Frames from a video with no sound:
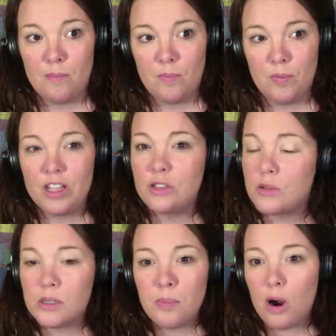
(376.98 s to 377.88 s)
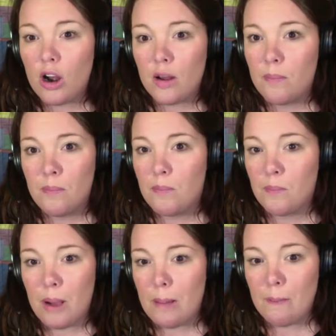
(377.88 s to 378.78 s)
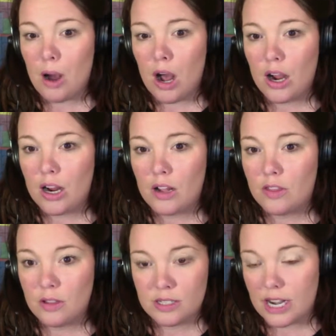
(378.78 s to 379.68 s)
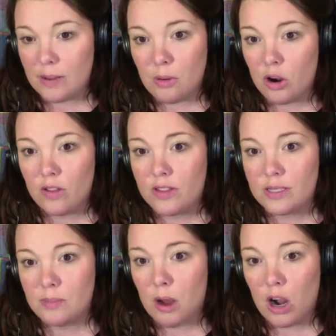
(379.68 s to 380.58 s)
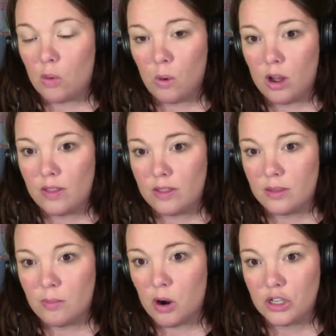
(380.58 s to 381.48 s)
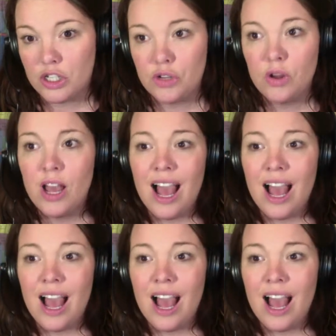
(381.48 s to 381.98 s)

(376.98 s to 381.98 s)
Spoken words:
This was a part of my mock, the second part of this mock 1, part 2.